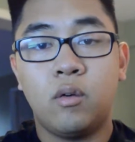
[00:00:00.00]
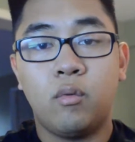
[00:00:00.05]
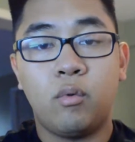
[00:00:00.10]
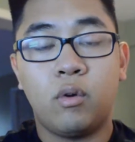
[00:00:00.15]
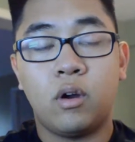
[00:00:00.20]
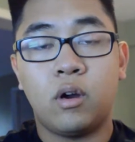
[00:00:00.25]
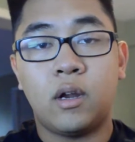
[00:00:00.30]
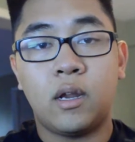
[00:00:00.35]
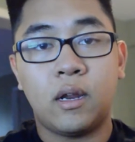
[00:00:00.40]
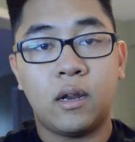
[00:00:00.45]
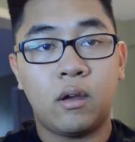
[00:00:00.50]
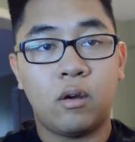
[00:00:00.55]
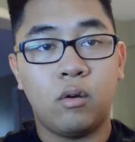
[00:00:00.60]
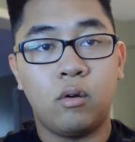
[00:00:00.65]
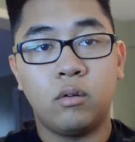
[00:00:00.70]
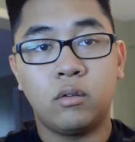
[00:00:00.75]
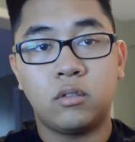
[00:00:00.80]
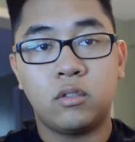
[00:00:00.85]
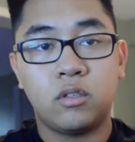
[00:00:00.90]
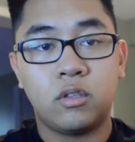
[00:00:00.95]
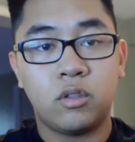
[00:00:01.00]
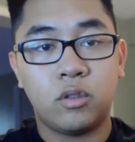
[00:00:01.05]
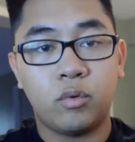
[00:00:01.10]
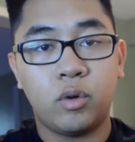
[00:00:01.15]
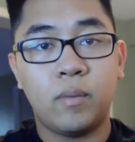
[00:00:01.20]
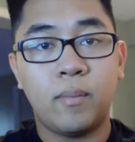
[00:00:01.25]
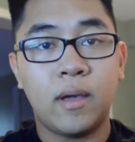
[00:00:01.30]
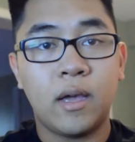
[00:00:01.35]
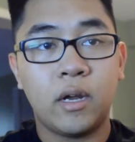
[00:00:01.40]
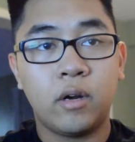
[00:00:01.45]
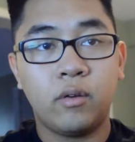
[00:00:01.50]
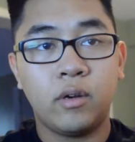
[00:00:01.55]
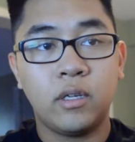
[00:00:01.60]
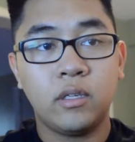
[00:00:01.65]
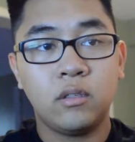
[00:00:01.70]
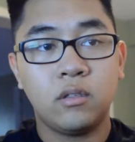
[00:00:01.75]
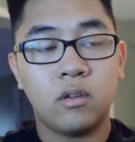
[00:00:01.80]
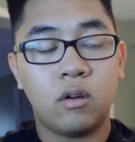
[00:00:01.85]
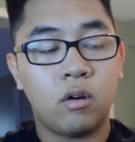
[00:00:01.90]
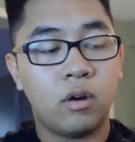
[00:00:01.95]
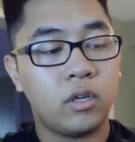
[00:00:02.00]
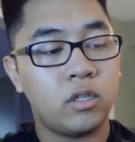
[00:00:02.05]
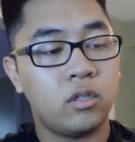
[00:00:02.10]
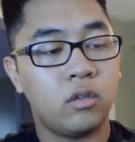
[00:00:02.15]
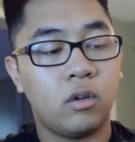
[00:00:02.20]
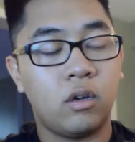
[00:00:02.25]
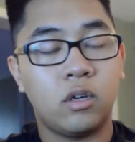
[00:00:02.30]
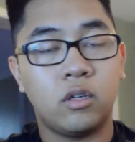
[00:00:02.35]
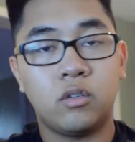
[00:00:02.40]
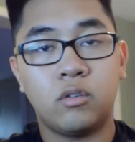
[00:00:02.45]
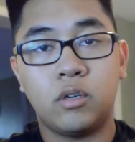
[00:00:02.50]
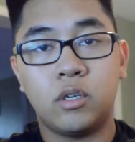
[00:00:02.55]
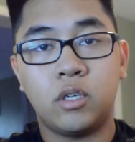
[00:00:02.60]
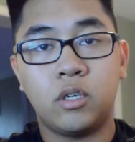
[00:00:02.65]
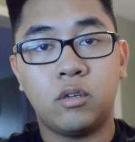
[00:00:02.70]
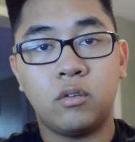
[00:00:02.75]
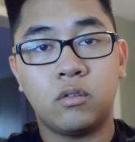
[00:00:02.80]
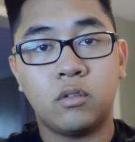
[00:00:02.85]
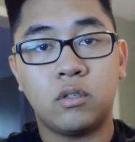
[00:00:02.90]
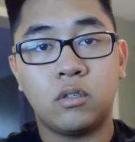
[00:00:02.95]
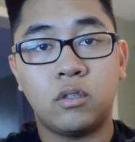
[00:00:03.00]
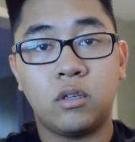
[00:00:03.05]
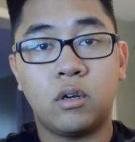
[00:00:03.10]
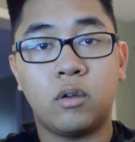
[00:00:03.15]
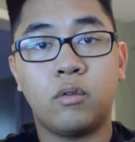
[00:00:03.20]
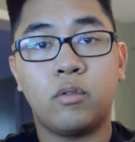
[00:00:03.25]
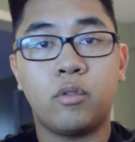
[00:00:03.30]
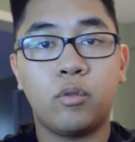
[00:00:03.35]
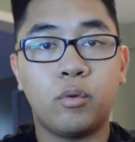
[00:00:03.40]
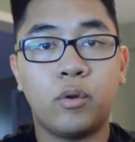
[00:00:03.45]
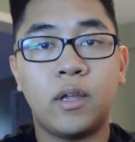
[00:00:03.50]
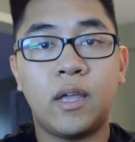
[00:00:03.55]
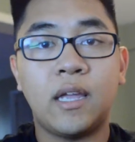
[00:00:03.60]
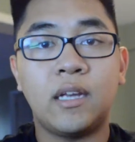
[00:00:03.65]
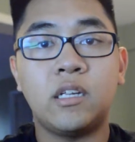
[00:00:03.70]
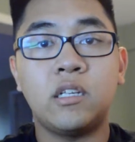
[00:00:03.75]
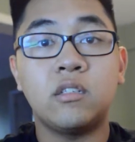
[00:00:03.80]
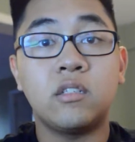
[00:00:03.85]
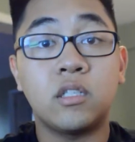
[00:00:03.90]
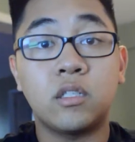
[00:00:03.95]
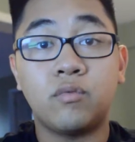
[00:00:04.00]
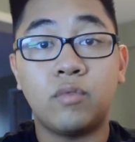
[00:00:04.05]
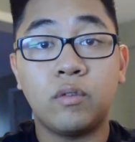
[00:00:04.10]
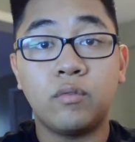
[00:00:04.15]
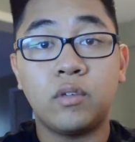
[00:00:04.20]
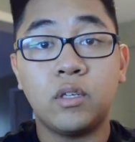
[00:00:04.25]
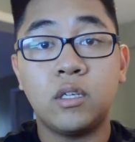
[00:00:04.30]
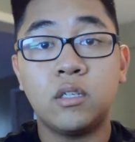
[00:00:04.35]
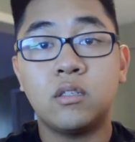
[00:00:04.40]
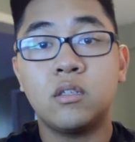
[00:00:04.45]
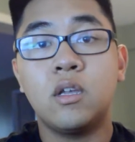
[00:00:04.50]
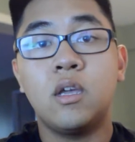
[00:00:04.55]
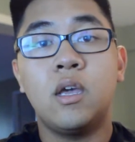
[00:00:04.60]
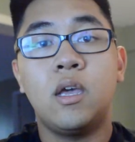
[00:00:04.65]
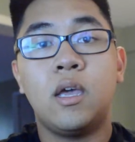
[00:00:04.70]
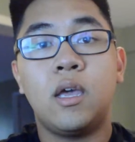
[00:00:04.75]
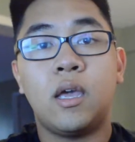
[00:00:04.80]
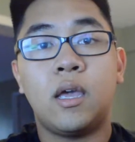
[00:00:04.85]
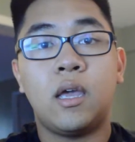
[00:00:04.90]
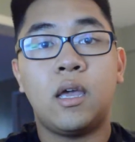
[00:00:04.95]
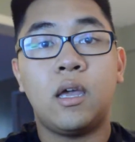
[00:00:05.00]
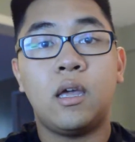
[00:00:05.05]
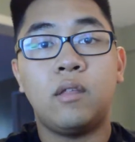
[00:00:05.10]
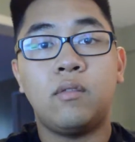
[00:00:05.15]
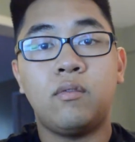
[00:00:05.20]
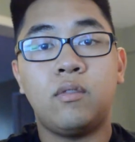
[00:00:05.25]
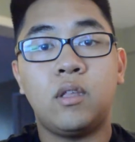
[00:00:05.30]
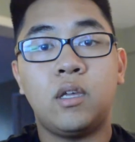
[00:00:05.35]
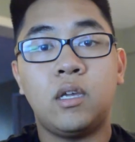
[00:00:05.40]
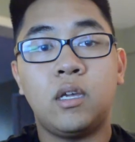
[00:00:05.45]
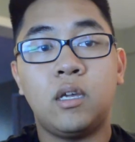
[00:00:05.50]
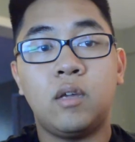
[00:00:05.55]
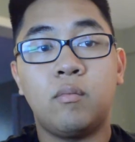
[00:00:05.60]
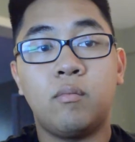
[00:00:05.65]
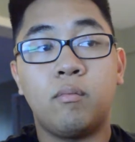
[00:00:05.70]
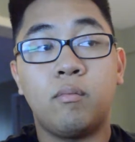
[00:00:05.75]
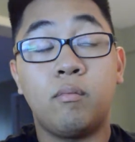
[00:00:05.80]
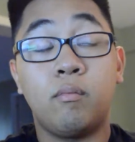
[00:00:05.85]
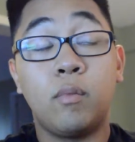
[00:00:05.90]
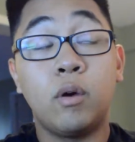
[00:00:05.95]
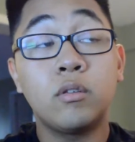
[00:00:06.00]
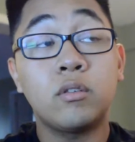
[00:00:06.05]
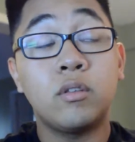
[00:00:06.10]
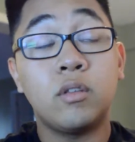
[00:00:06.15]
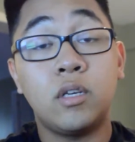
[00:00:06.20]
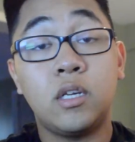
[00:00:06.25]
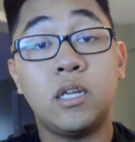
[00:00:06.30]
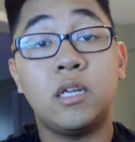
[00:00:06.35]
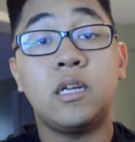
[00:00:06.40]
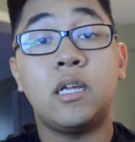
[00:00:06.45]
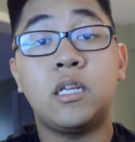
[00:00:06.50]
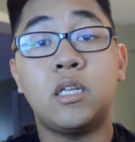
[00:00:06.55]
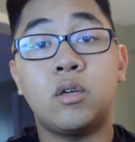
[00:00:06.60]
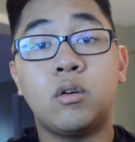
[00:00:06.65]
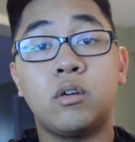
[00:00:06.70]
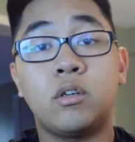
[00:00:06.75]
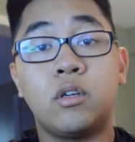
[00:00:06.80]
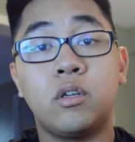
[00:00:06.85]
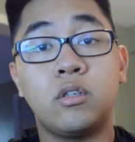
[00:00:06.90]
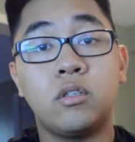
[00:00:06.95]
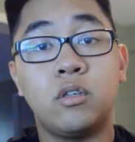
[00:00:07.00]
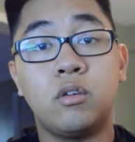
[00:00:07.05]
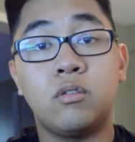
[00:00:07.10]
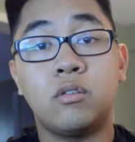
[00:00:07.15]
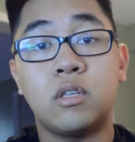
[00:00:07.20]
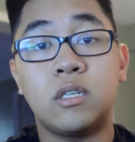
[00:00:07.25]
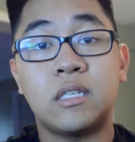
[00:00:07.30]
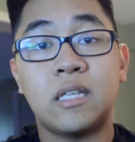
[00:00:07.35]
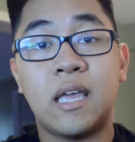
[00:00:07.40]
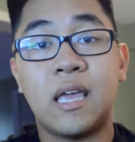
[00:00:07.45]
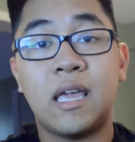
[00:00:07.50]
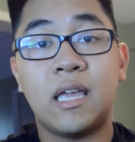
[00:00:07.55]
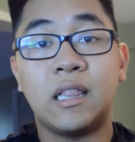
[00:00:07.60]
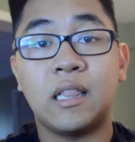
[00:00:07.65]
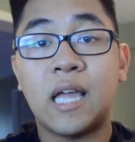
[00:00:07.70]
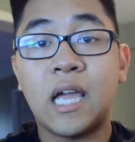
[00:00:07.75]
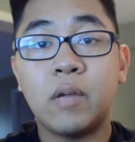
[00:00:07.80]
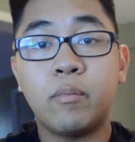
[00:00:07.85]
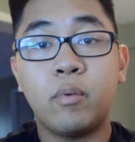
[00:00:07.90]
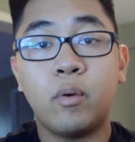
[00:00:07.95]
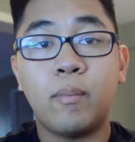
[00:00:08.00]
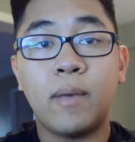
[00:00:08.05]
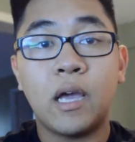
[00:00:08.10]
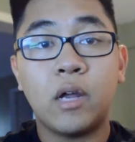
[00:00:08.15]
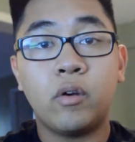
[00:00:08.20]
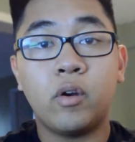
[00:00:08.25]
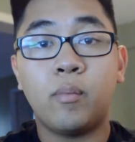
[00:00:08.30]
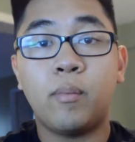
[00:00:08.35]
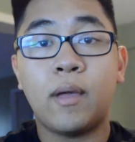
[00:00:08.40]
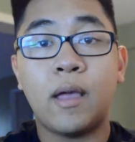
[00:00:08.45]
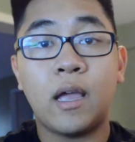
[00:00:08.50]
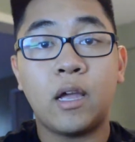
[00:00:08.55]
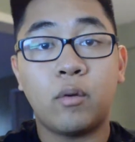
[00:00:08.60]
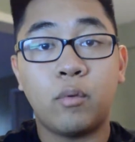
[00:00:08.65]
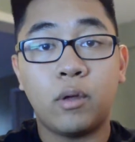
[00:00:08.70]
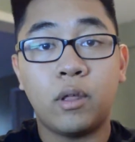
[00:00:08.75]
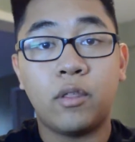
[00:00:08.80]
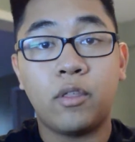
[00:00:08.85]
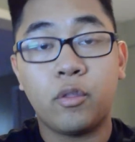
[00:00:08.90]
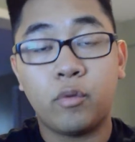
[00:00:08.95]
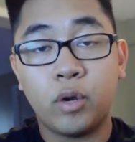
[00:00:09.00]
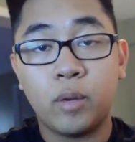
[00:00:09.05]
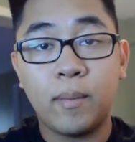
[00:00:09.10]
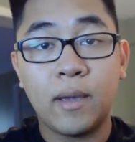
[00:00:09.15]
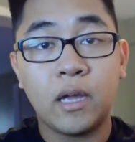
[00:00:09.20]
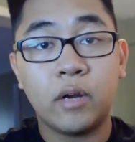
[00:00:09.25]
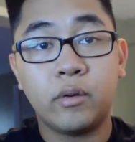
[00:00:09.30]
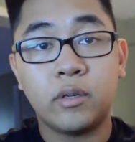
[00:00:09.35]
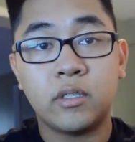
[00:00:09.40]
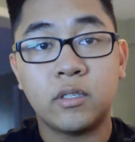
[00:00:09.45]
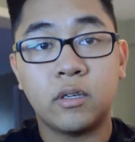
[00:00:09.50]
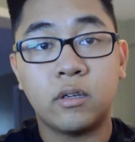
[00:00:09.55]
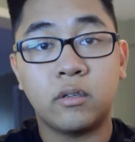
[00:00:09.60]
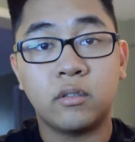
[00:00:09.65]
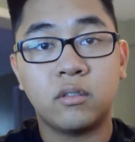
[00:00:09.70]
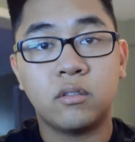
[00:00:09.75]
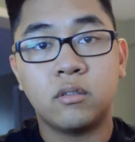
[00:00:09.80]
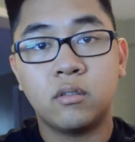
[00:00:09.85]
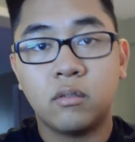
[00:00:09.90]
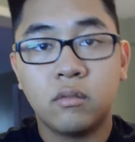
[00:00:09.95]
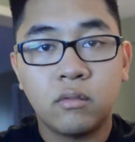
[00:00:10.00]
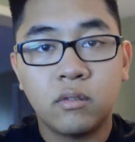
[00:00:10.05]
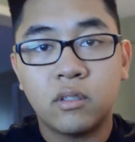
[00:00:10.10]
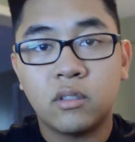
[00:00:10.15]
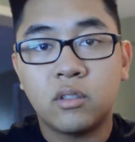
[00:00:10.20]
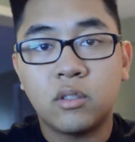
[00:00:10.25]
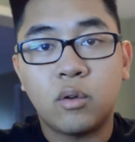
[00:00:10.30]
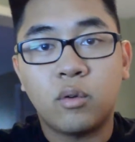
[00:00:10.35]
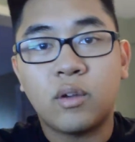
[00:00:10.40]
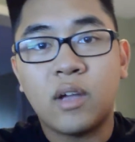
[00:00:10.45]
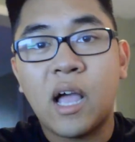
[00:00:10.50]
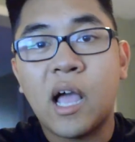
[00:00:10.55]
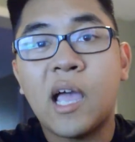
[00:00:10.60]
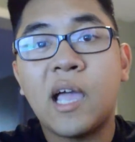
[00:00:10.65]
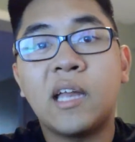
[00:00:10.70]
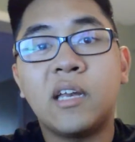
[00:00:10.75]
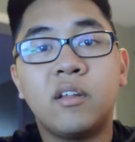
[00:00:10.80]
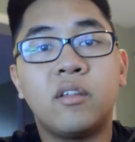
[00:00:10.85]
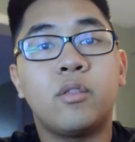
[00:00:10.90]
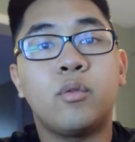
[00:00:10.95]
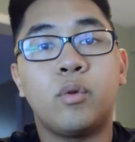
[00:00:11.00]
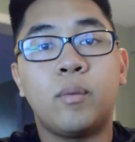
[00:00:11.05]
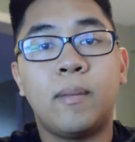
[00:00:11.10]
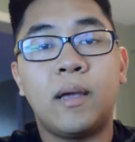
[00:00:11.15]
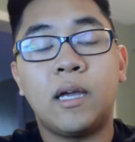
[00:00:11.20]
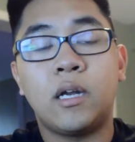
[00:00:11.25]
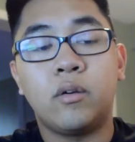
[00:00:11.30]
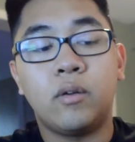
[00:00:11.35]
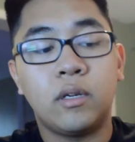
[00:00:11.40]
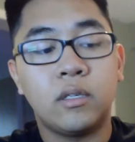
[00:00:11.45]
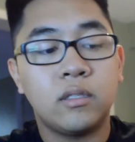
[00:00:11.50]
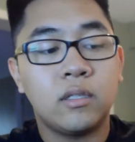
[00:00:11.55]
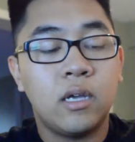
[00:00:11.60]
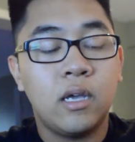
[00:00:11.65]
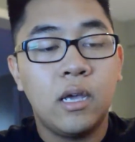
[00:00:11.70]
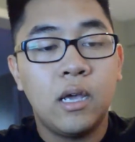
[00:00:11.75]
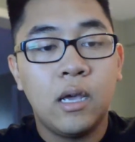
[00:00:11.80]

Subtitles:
where it holds 3 batteries, the RX200 uses 3 18650s, and most of the DNA200s uses a LiPo battery pack with 3 battery cells, so kind of 3 batteries.